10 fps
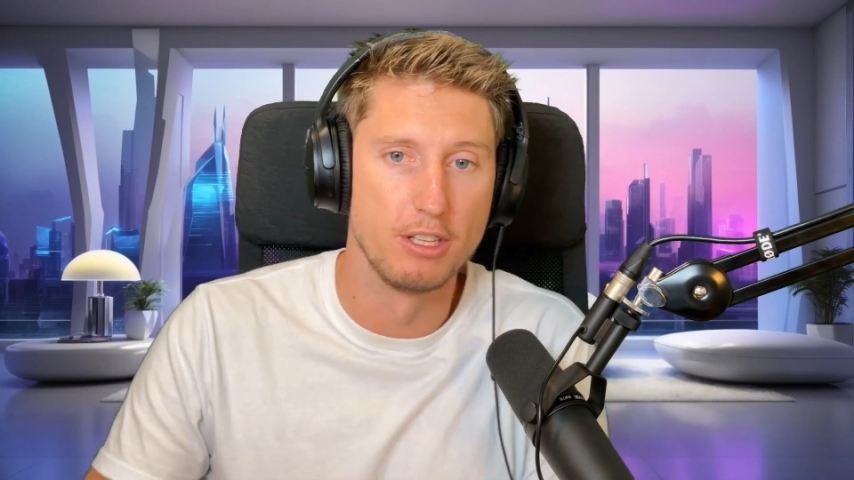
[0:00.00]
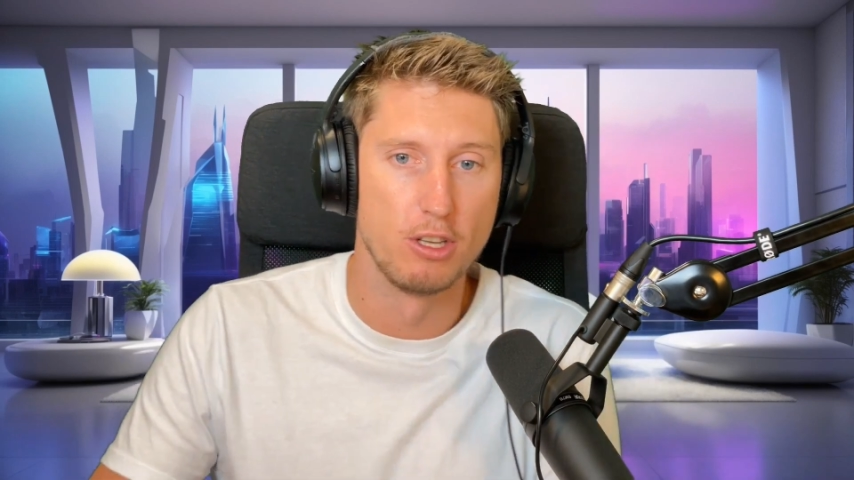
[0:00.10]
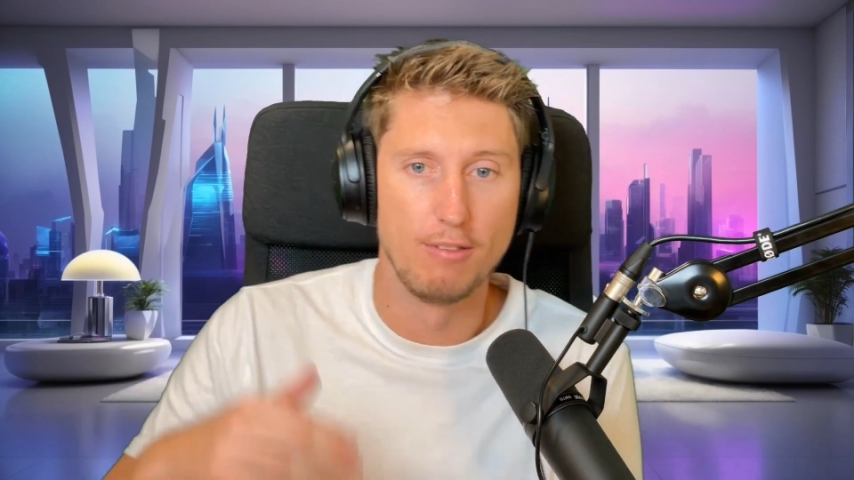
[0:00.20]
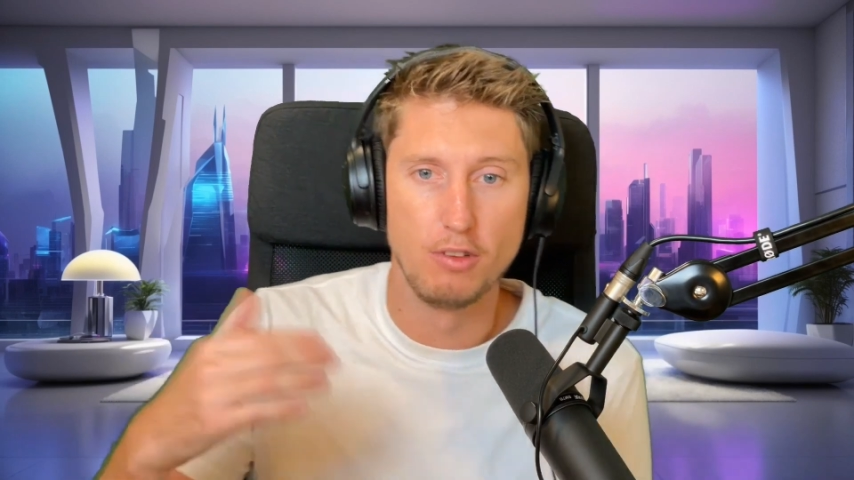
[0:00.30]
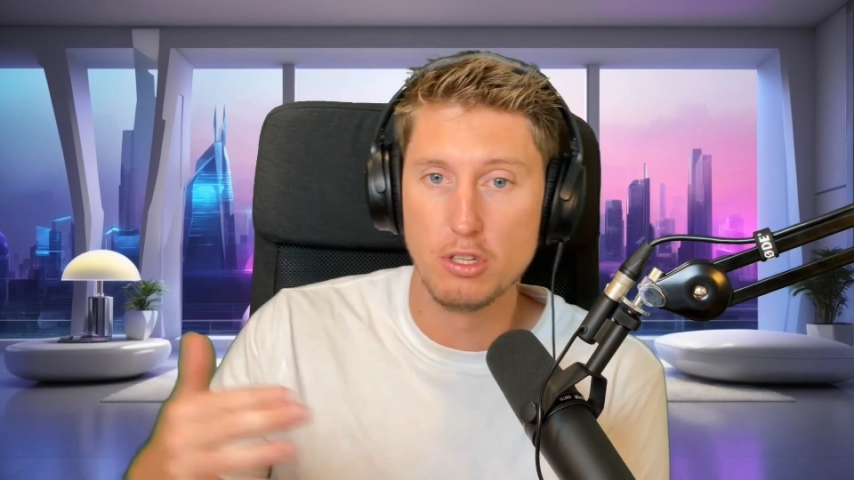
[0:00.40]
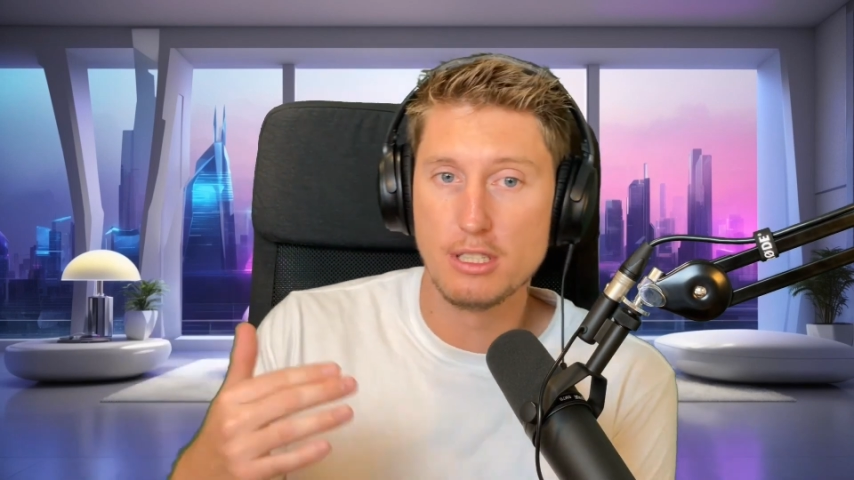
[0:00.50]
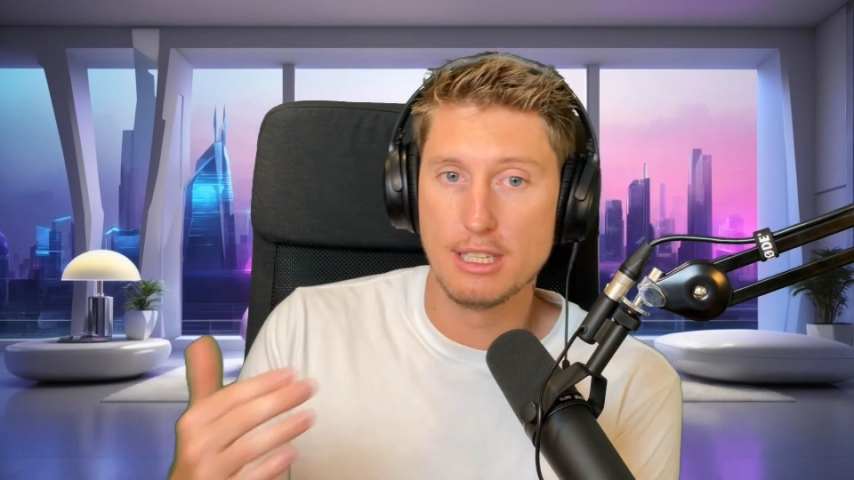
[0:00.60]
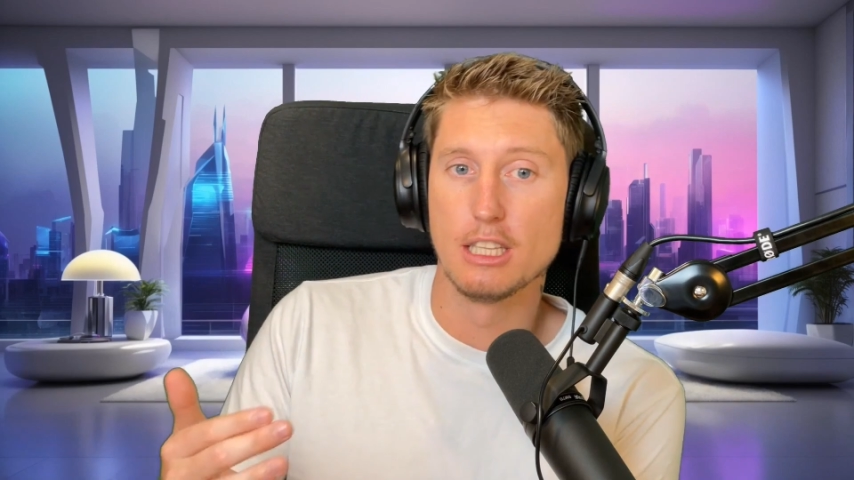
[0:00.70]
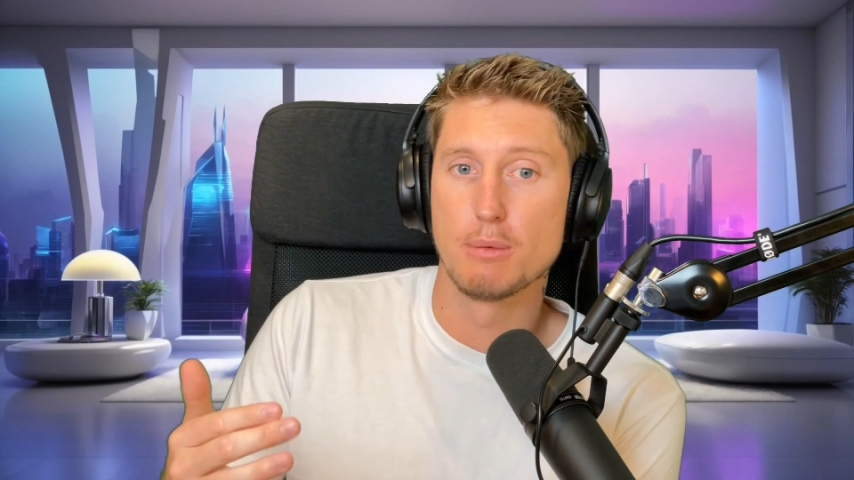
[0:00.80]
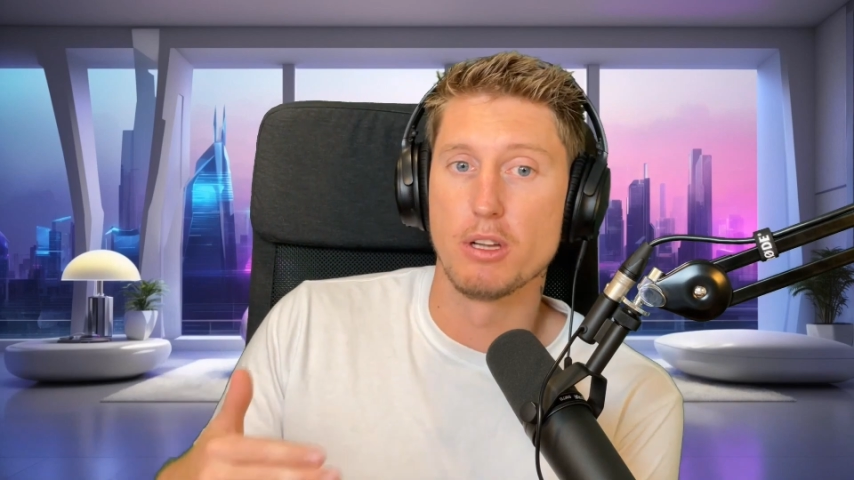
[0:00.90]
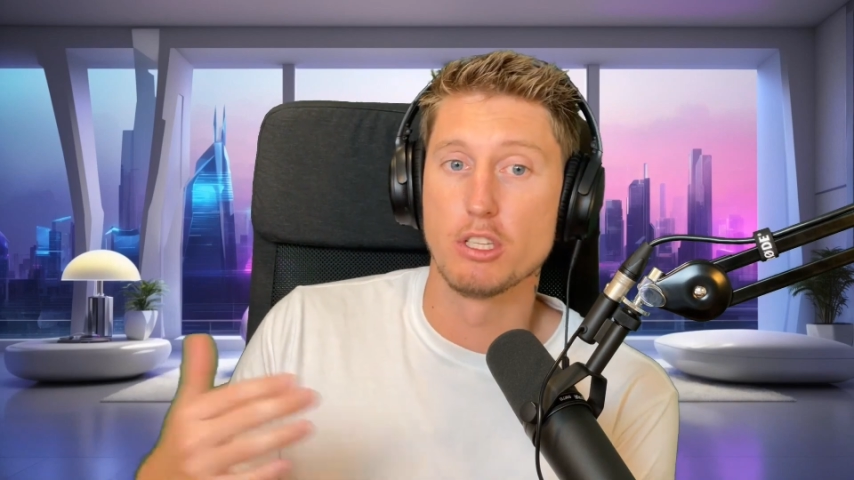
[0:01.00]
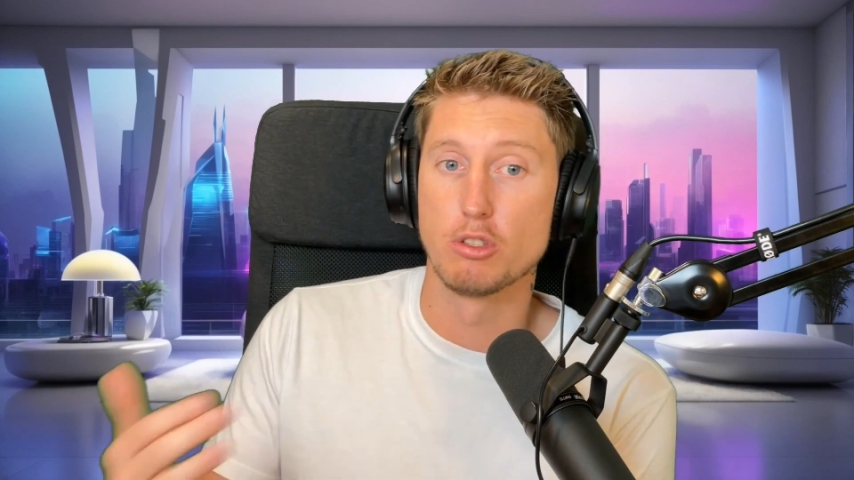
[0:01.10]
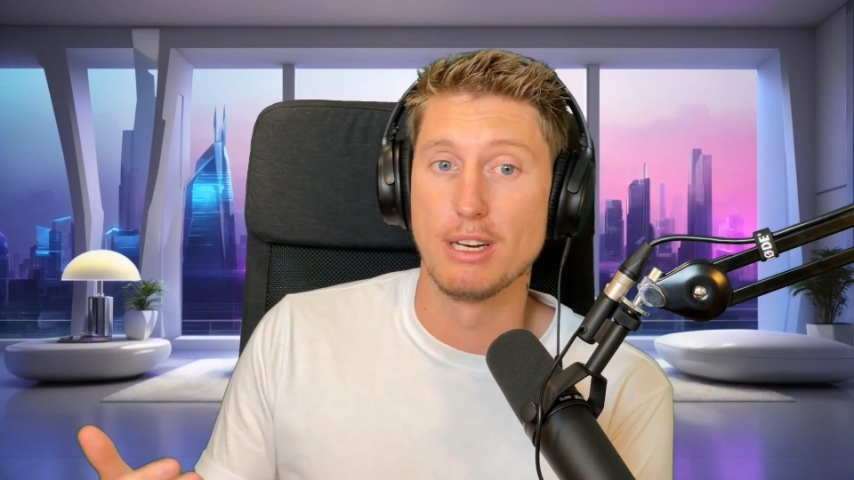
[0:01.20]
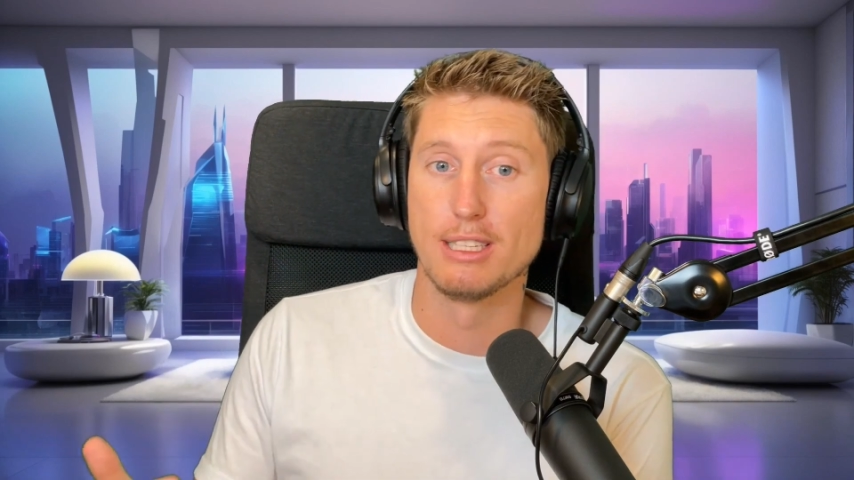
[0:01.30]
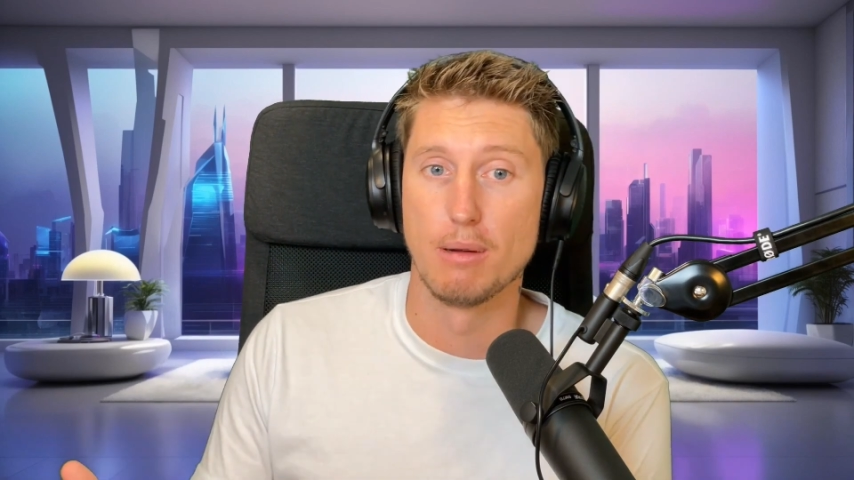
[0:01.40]
So if you see this person
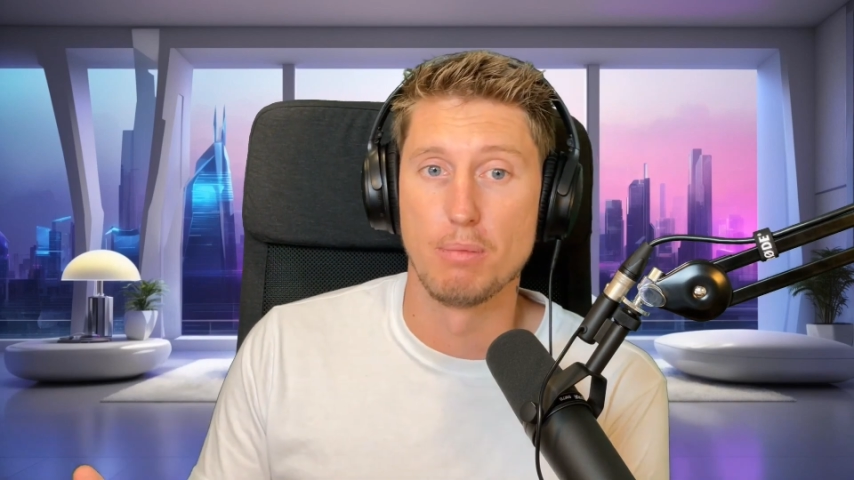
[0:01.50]
treating someone